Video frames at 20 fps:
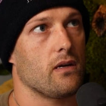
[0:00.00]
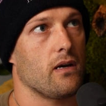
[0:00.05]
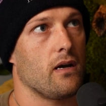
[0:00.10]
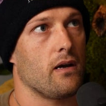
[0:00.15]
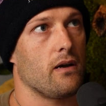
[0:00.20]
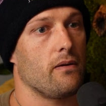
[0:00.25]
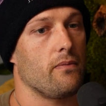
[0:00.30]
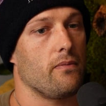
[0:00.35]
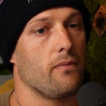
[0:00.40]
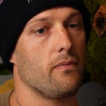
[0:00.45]

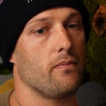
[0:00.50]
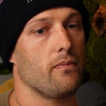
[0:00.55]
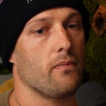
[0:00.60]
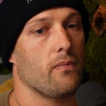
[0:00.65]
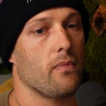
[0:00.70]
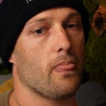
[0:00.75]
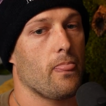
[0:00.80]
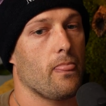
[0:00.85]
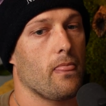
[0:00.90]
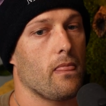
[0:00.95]

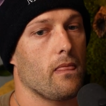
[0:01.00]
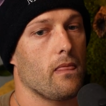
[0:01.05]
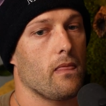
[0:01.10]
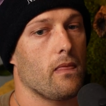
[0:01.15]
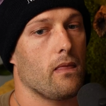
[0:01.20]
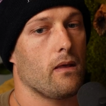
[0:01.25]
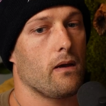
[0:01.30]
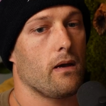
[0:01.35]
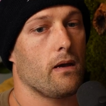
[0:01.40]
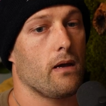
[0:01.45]

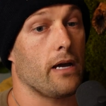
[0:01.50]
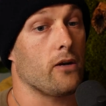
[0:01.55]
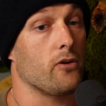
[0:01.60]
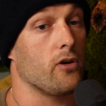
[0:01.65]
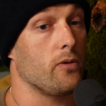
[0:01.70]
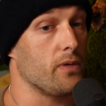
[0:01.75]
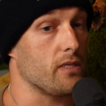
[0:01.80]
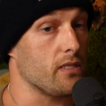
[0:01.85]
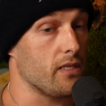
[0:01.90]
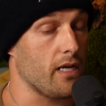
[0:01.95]
I
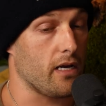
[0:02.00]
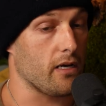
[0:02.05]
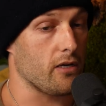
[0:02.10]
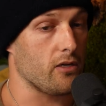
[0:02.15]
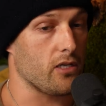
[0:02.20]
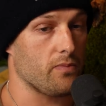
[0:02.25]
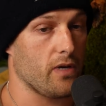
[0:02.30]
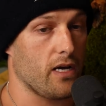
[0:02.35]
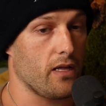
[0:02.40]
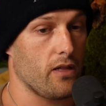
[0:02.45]
grew up in Santa
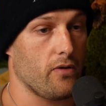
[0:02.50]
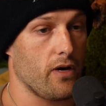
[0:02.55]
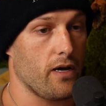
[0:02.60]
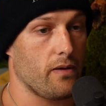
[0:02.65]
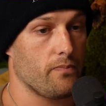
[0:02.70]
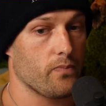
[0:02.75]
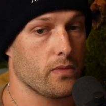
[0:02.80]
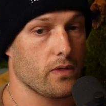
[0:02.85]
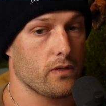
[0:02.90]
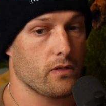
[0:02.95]
Cruz, by the
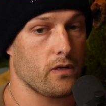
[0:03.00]
way.